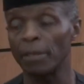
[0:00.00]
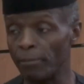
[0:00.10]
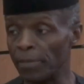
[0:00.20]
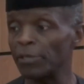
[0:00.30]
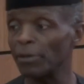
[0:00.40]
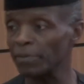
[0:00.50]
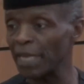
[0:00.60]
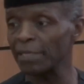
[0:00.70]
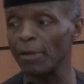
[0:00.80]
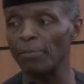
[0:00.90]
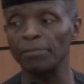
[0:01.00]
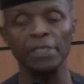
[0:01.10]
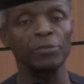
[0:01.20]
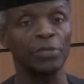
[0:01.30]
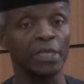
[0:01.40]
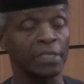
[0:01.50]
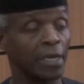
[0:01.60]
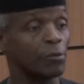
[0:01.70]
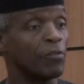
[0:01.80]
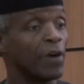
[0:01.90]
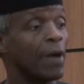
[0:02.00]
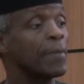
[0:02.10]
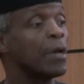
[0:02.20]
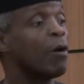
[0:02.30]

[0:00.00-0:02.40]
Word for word: Medium-sized companies with a turnover